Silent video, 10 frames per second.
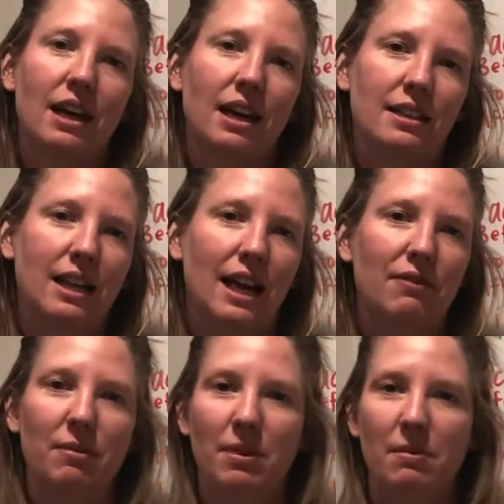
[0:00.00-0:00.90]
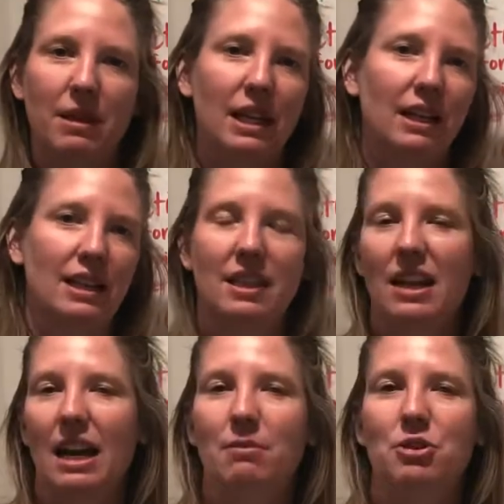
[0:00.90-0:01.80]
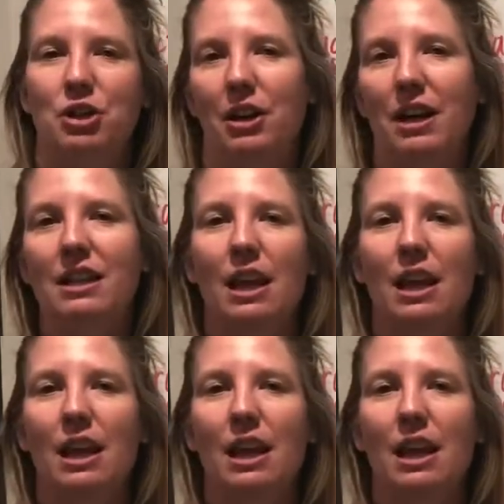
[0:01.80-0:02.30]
Aside from the mini lesson that I'm sharing,